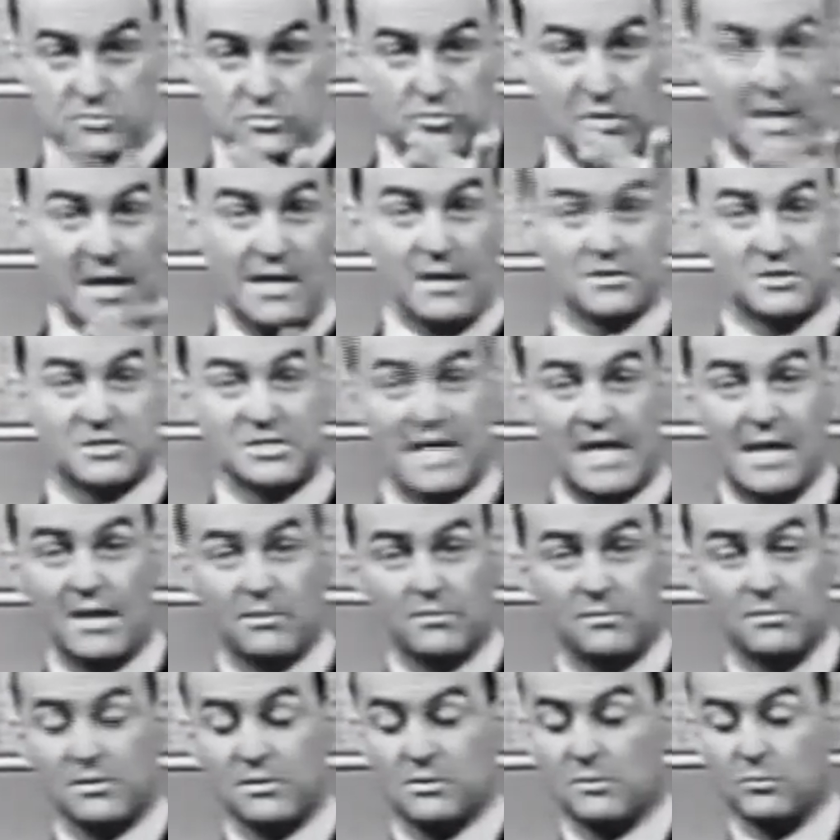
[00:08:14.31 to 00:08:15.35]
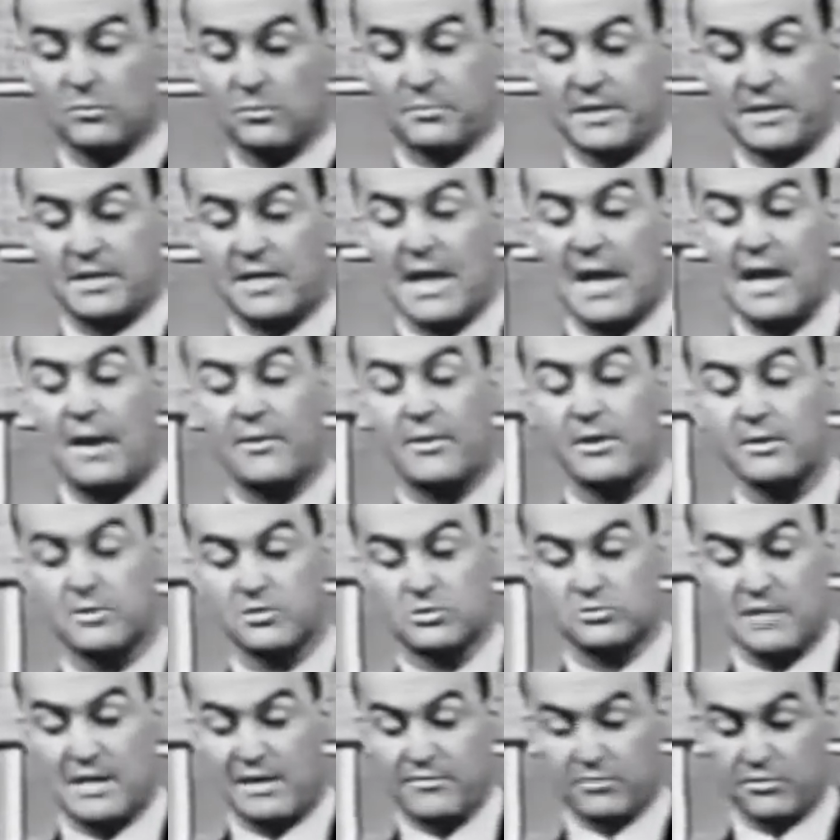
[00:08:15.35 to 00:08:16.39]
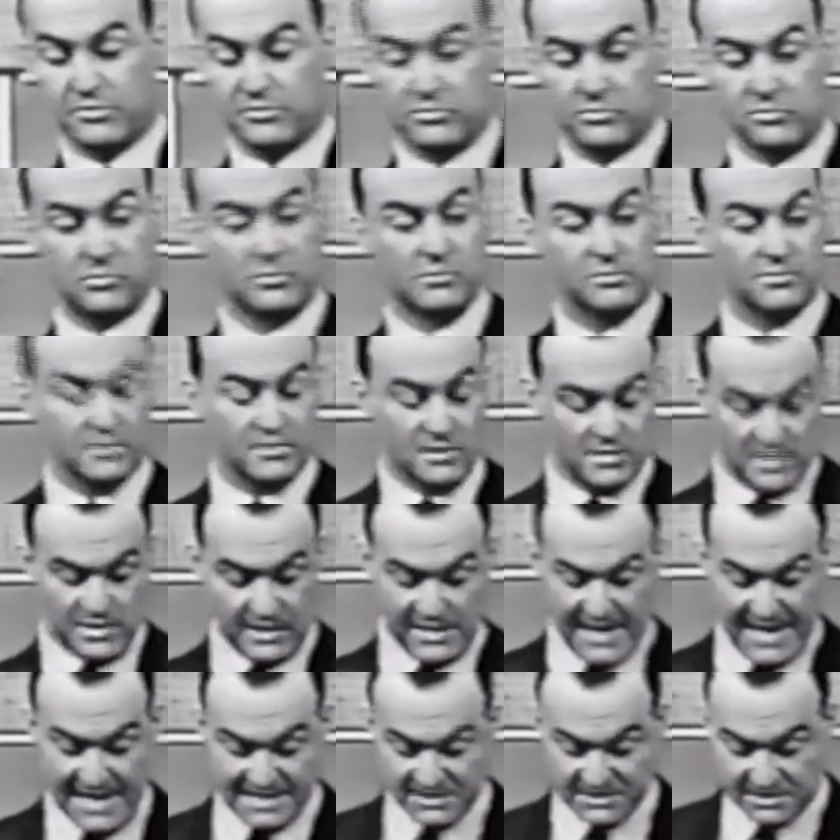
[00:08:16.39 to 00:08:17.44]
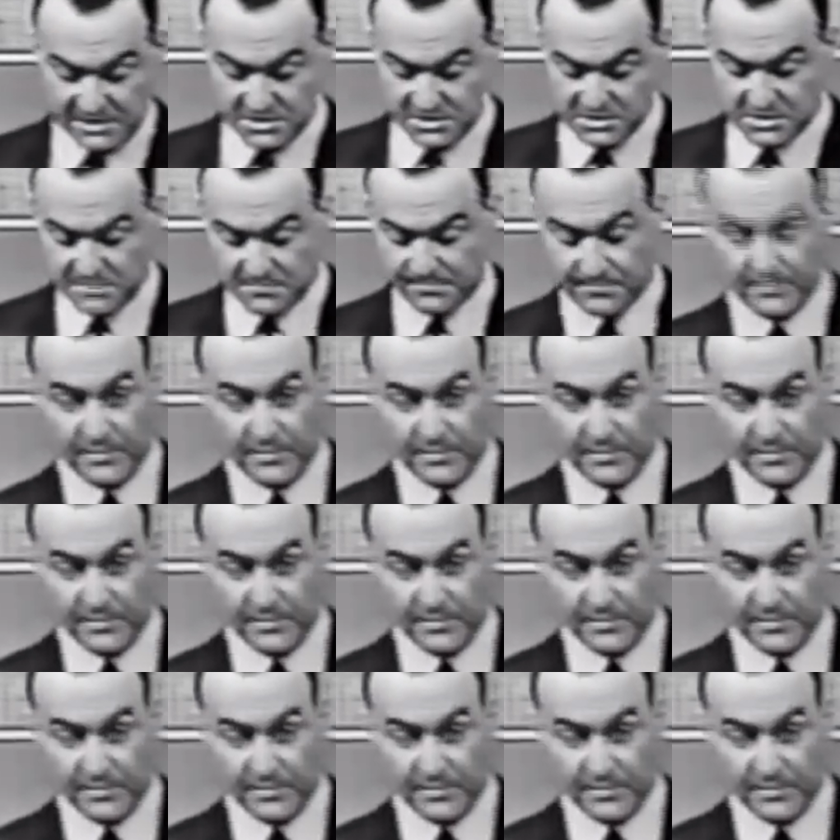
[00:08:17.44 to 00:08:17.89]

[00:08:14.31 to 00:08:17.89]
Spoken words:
Sound will be carried or travel through gases.